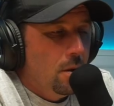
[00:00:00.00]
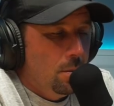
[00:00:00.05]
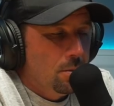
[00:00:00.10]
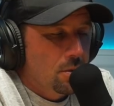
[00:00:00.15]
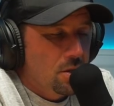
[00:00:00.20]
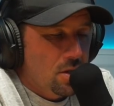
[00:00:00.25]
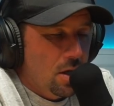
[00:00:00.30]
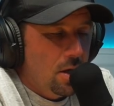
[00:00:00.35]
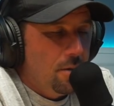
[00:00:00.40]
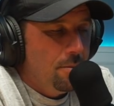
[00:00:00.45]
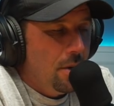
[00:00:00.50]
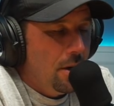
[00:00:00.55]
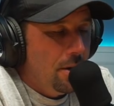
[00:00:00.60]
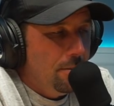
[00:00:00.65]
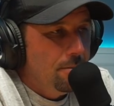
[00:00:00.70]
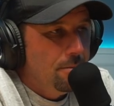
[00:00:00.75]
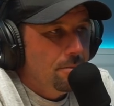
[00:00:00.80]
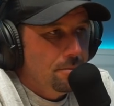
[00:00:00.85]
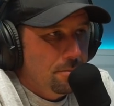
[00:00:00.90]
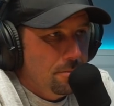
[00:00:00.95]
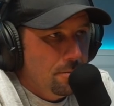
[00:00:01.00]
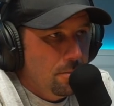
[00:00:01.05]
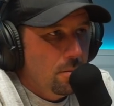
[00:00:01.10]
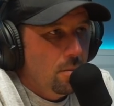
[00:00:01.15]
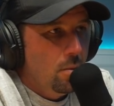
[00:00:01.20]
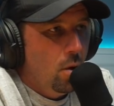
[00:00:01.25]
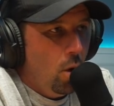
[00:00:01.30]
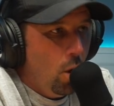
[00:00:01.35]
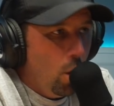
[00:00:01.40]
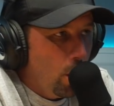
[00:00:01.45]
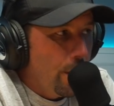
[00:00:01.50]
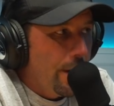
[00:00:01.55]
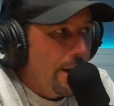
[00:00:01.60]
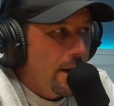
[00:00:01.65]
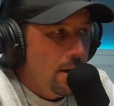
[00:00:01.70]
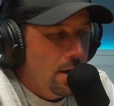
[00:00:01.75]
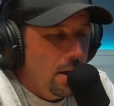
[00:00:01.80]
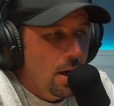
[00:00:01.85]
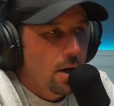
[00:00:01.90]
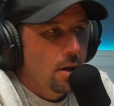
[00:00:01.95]
I'm the uh, same. We, have got to go on holiday. holiday
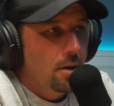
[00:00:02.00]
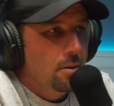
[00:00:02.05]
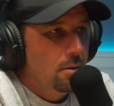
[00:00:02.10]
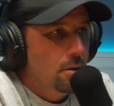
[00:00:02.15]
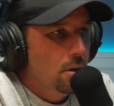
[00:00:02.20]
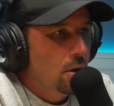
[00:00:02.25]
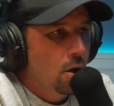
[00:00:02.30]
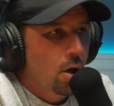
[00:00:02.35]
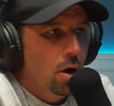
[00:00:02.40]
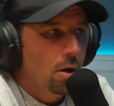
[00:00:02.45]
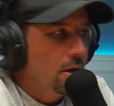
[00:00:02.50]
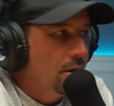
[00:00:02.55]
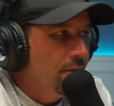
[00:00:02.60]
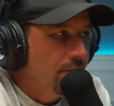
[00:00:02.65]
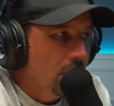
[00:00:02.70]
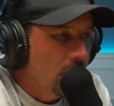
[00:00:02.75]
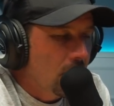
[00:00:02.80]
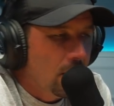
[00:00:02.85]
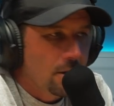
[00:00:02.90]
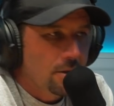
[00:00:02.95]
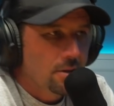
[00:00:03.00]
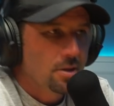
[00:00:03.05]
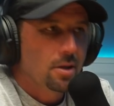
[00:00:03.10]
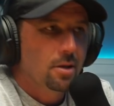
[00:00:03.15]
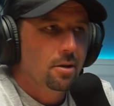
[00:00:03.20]
Where are yeah. we going to go? can't leave the kids.